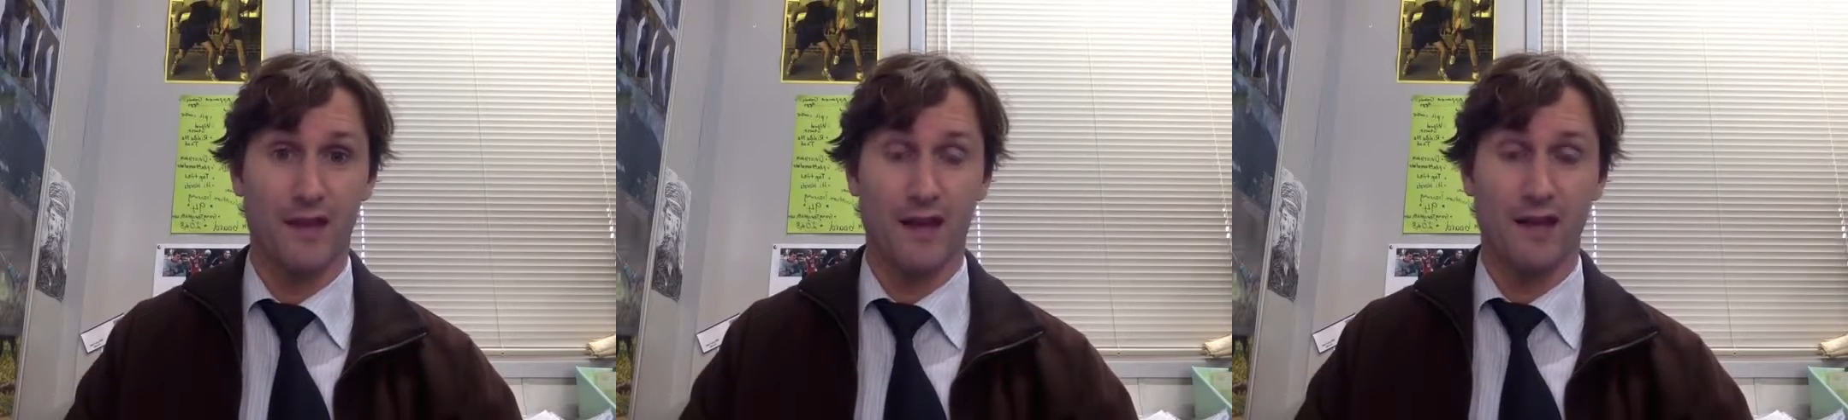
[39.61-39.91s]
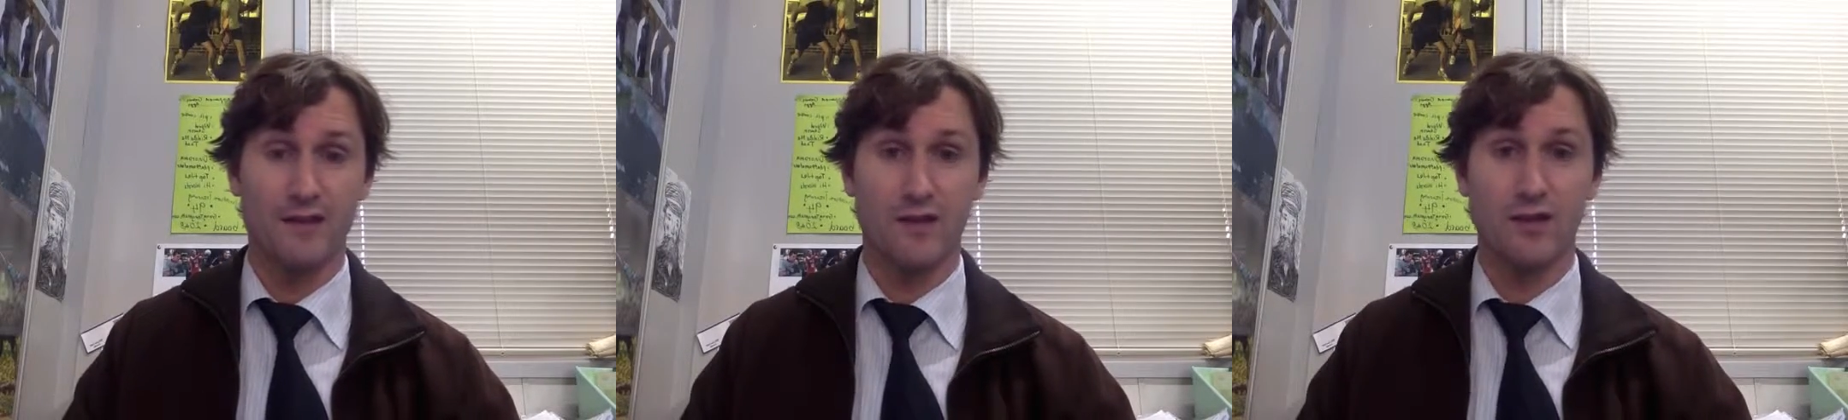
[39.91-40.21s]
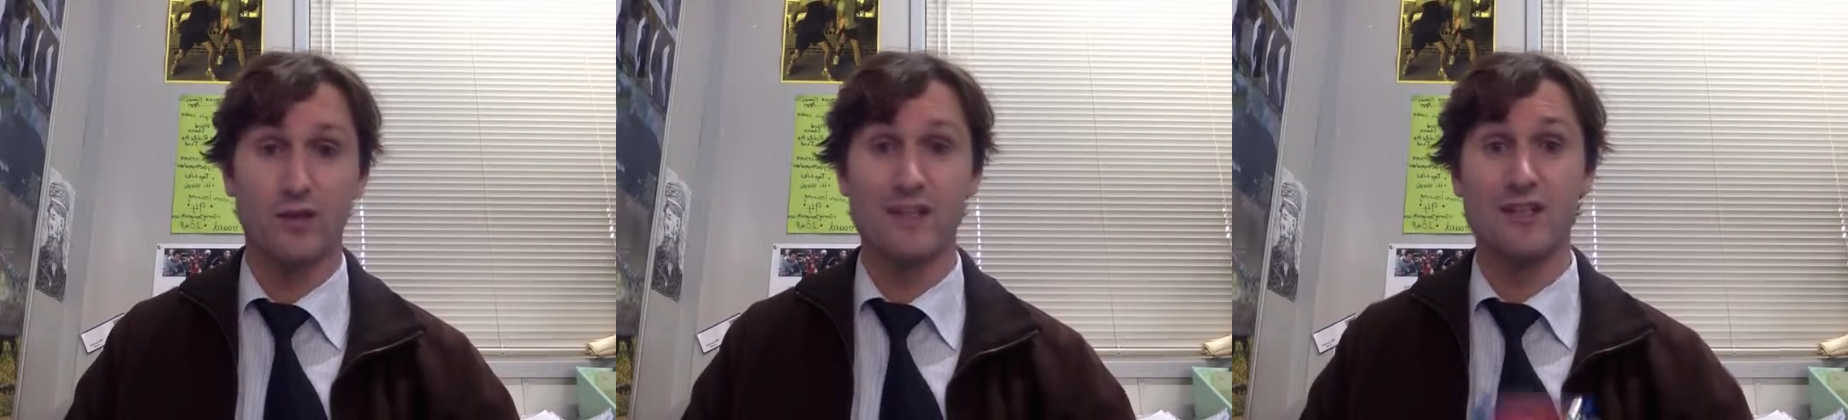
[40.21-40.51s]
and so
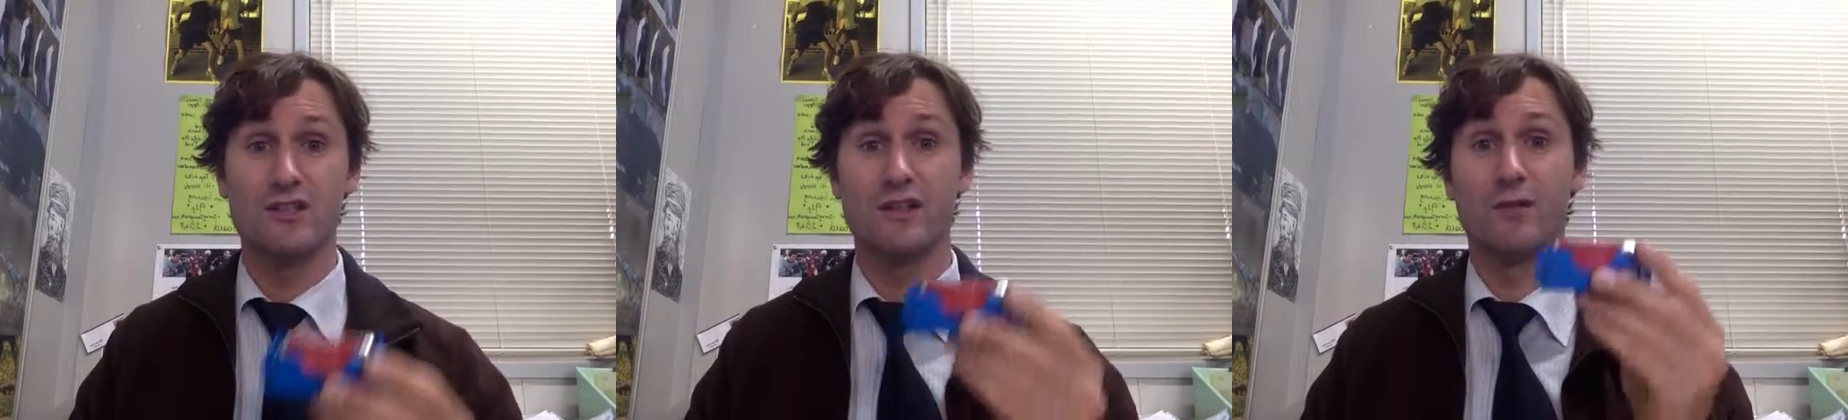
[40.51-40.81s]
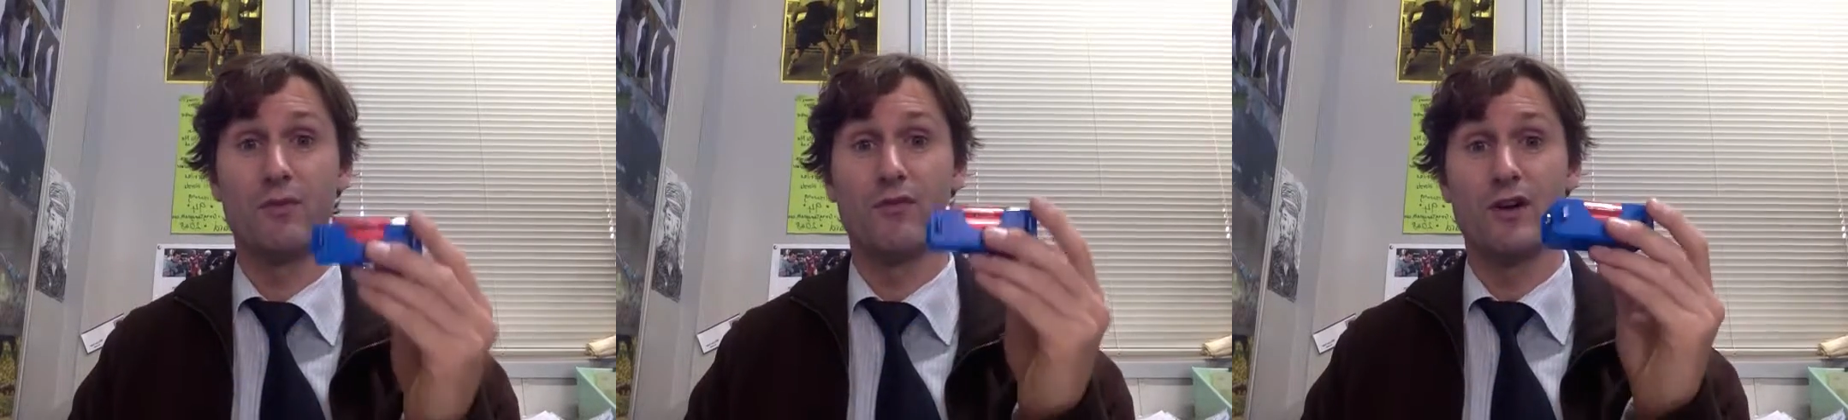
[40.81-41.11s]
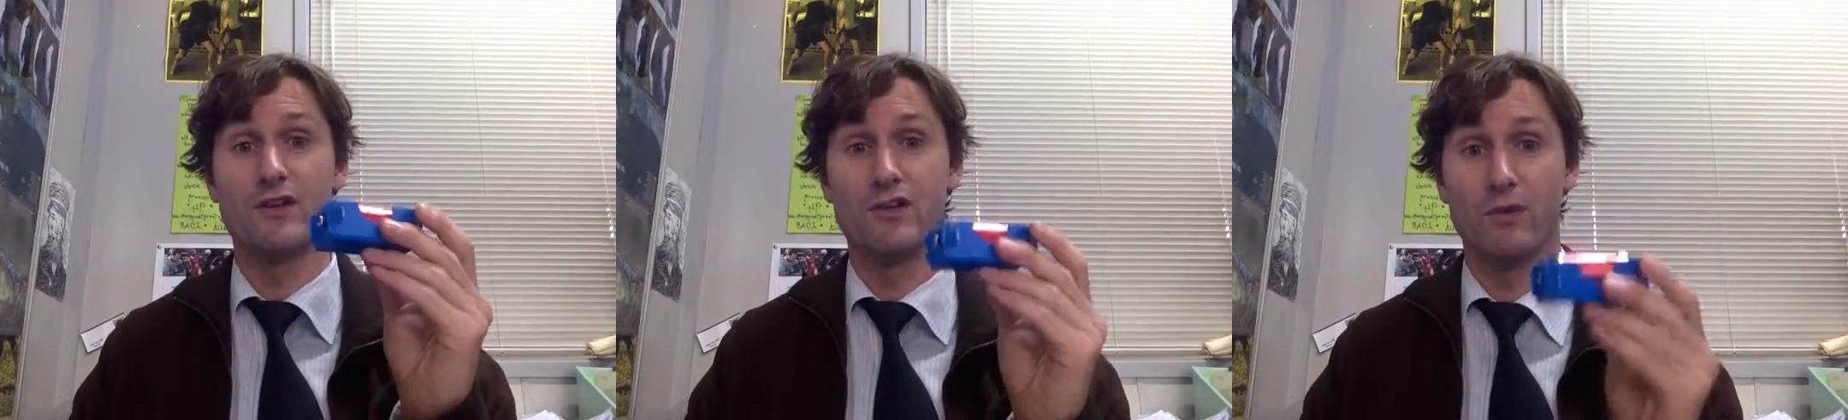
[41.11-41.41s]
your teacher's going to
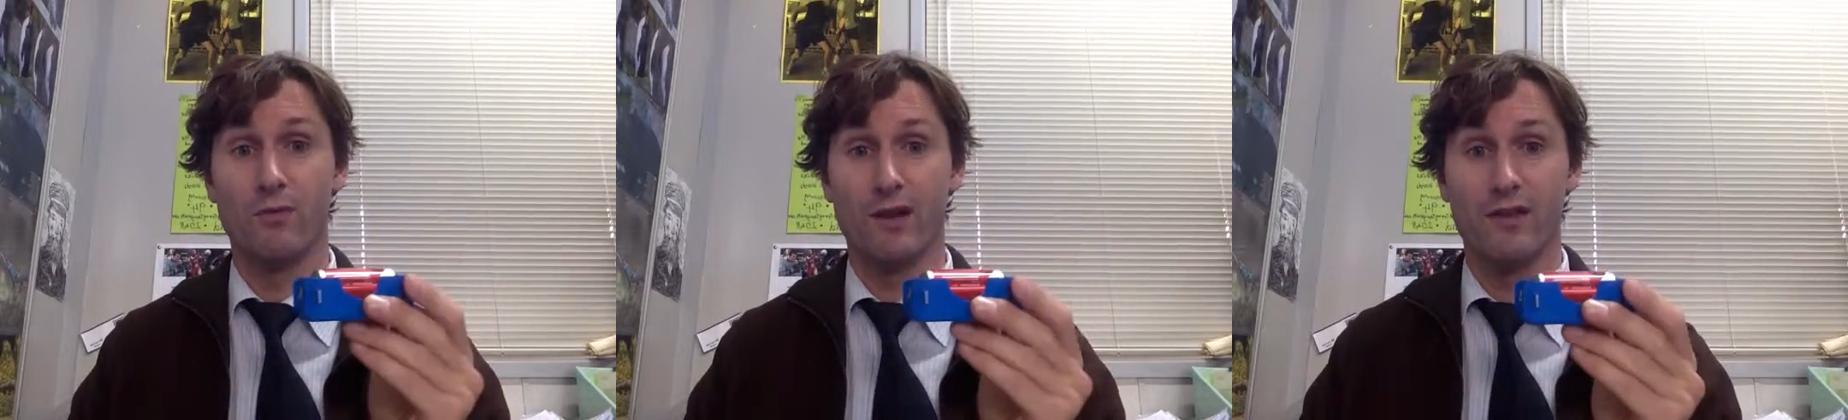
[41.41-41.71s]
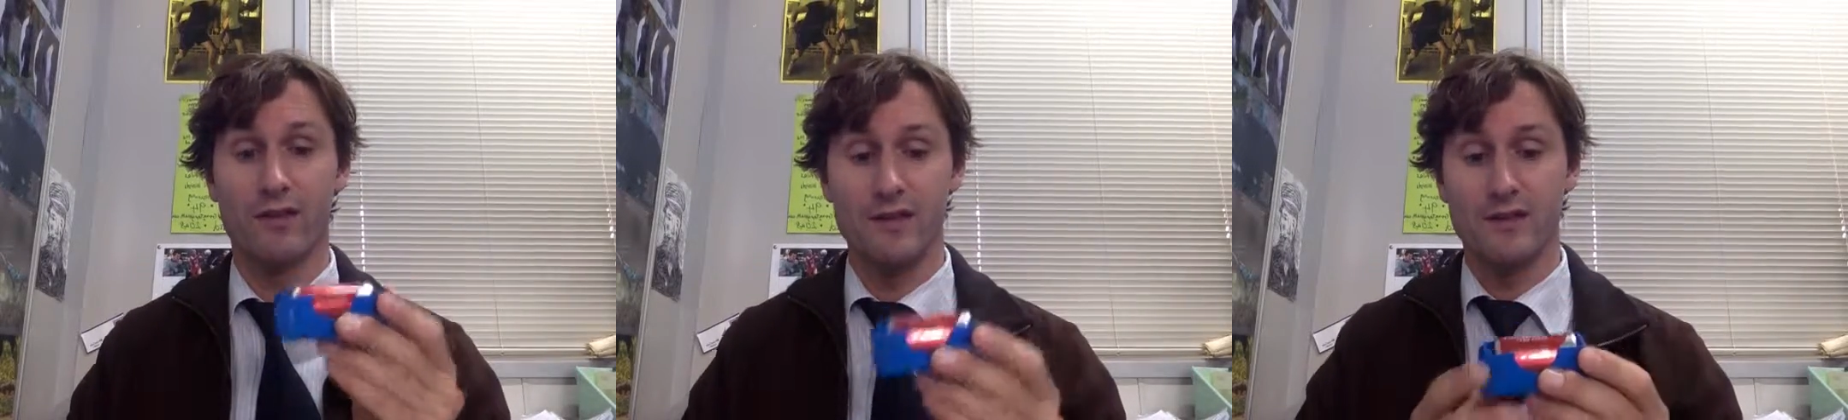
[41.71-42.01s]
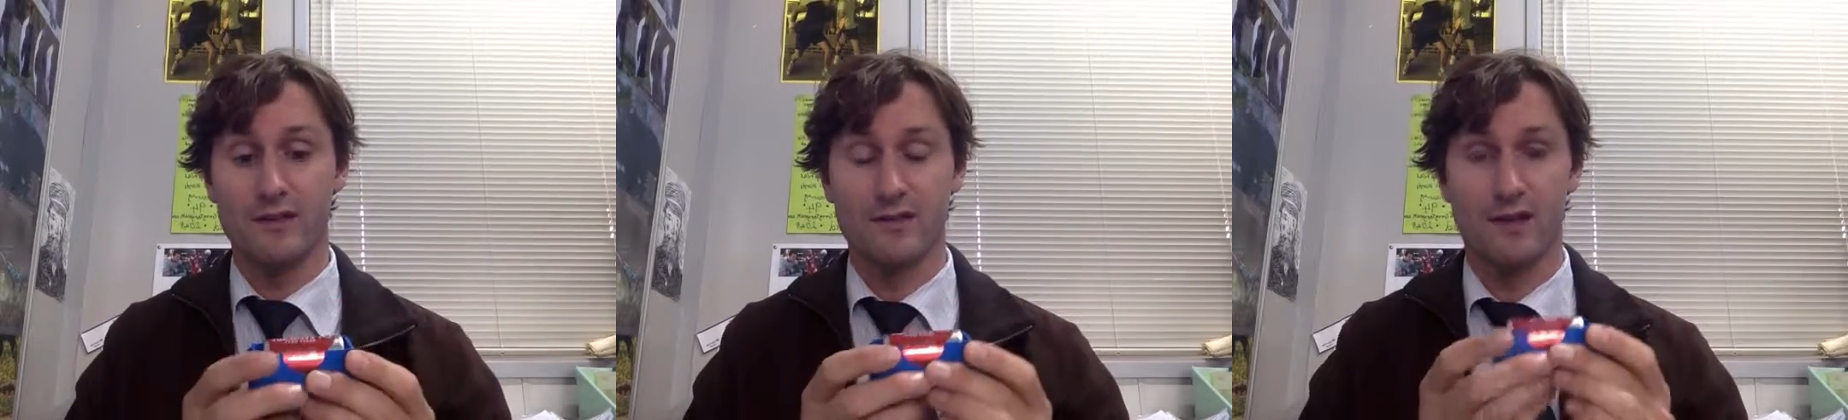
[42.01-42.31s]
provide you with one of
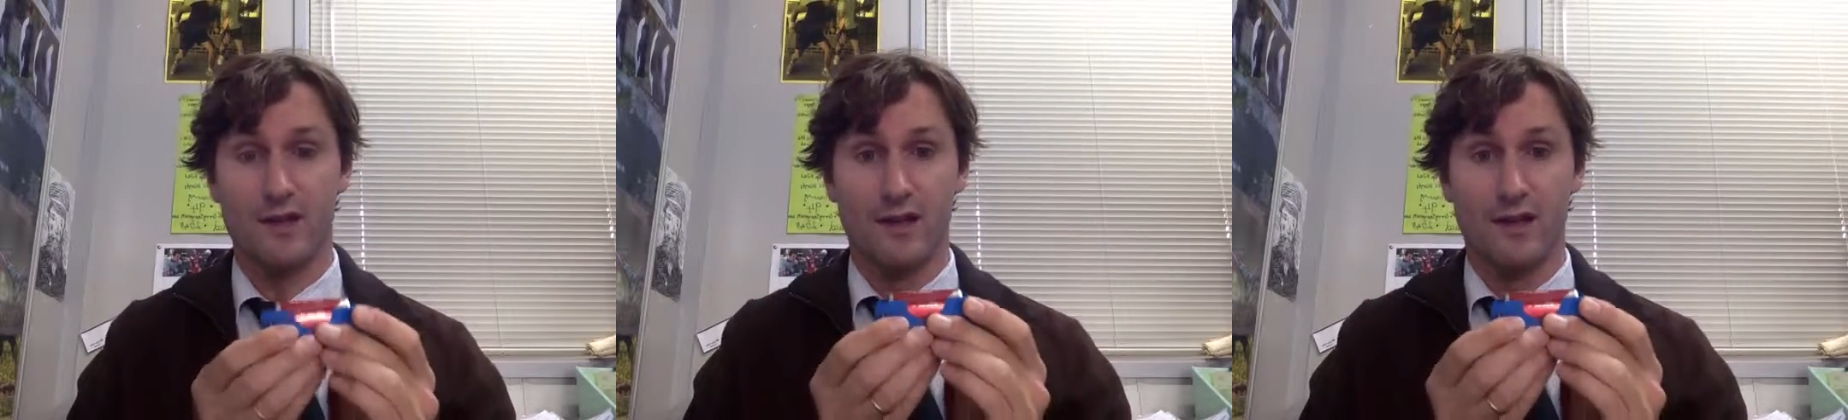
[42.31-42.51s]
these.